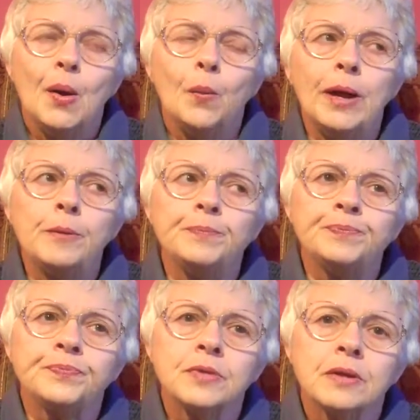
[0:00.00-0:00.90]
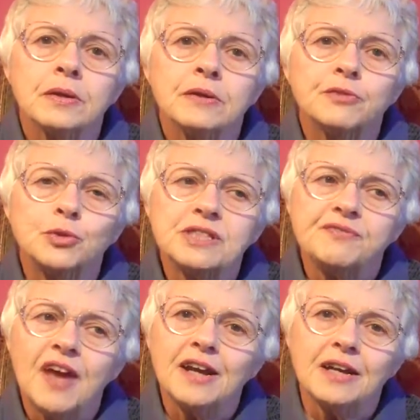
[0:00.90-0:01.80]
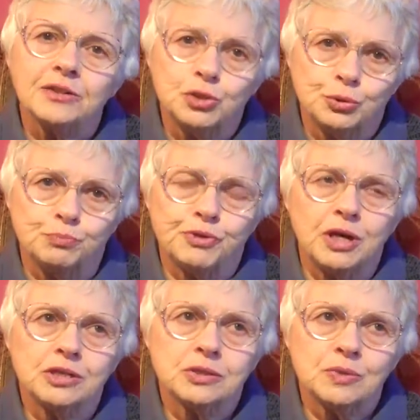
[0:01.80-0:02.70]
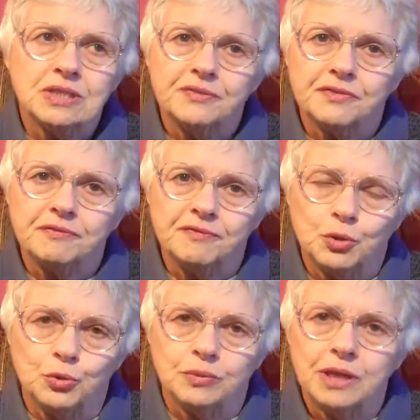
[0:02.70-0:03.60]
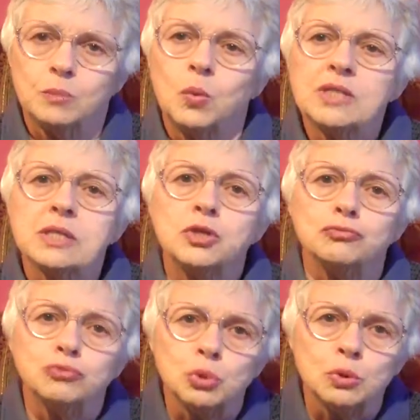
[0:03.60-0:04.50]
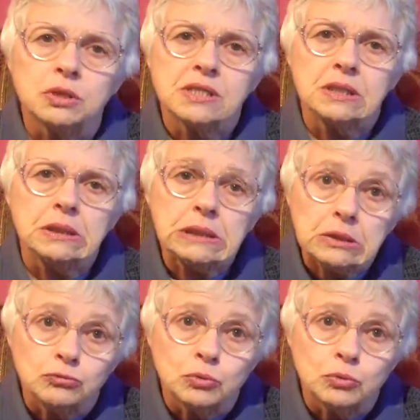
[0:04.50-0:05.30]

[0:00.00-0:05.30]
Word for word: Well, of course, Vatican II brought us to a different view. It wasn't the rules and the little